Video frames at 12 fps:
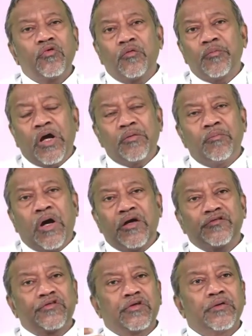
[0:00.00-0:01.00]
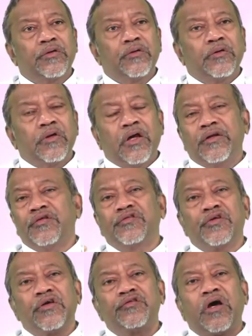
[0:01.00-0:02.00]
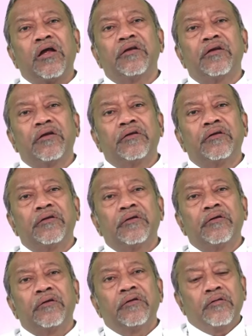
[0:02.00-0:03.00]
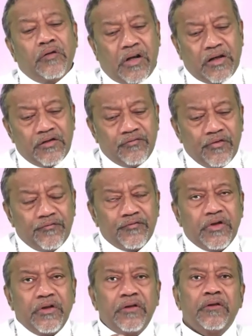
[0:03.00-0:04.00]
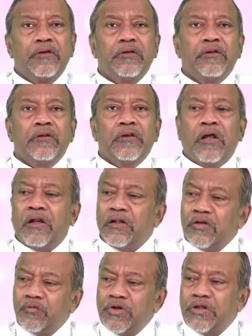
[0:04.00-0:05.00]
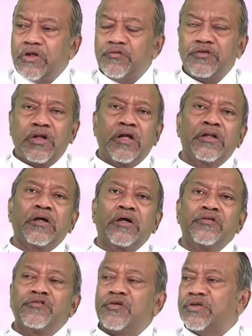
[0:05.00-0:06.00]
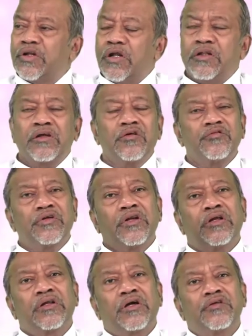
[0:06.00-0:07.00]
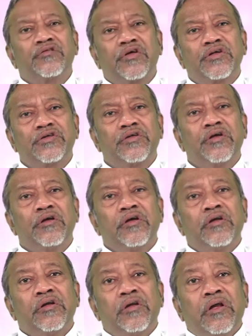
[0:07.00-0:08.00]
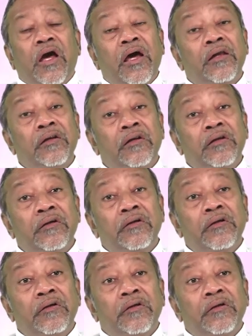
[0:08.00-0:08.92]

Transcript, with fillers: from my master. And he says, 100, write 50. Another one, he gives another concession, another gives another concession. And